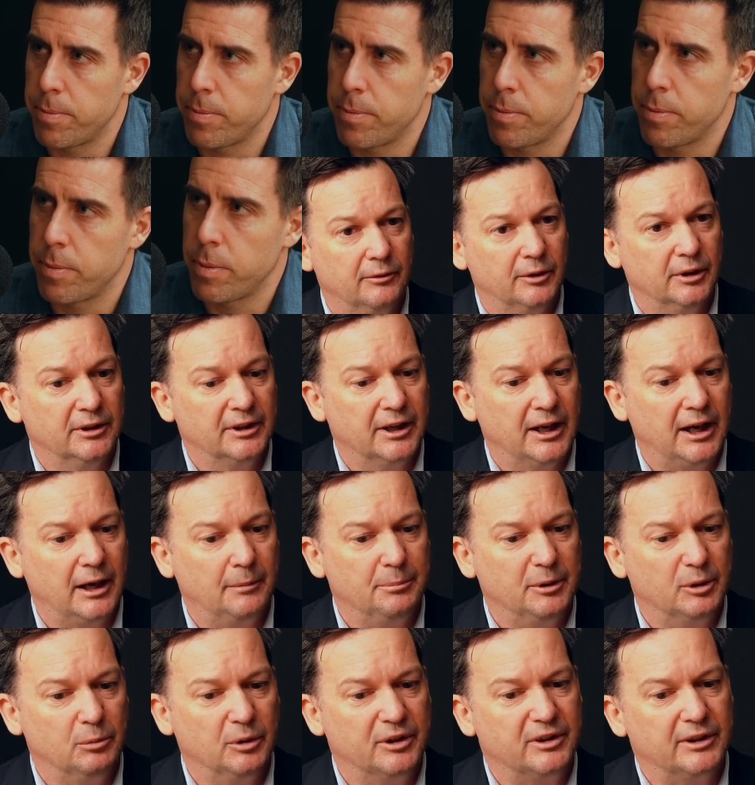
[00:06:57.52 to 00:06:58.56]
Yeah, really
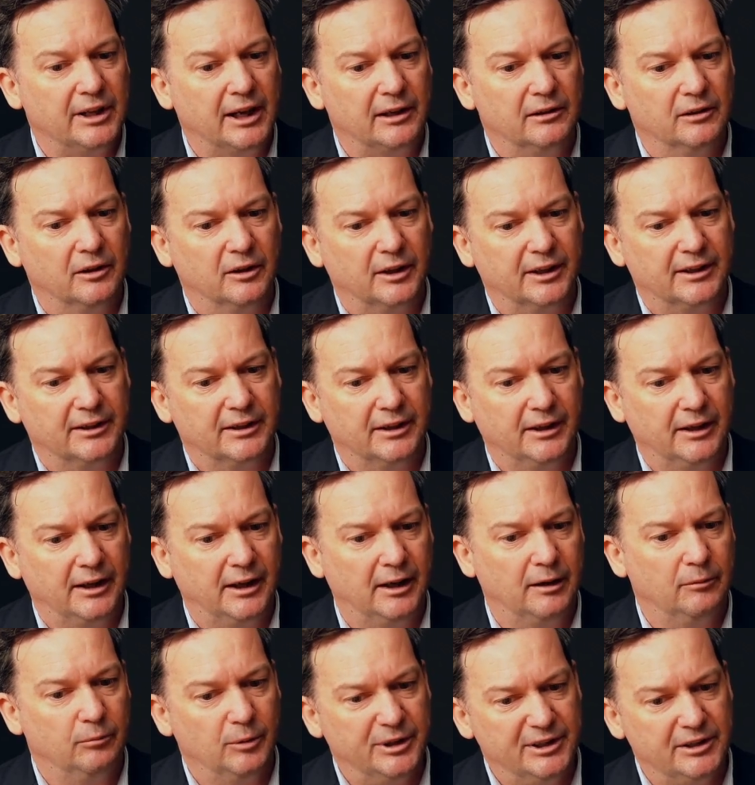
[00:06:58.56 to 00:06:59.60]
happy with that.
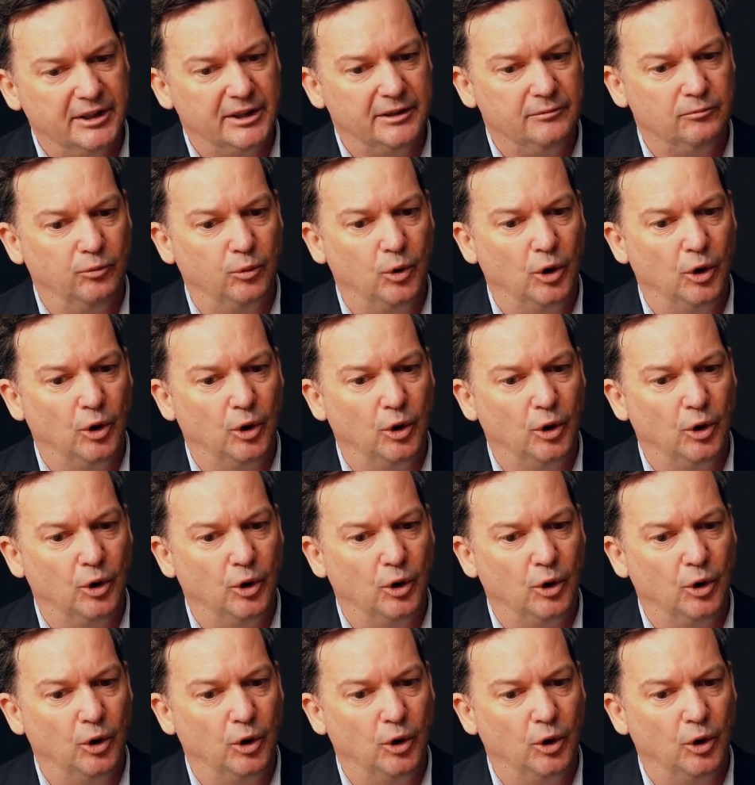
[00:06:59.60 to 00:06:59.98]
We did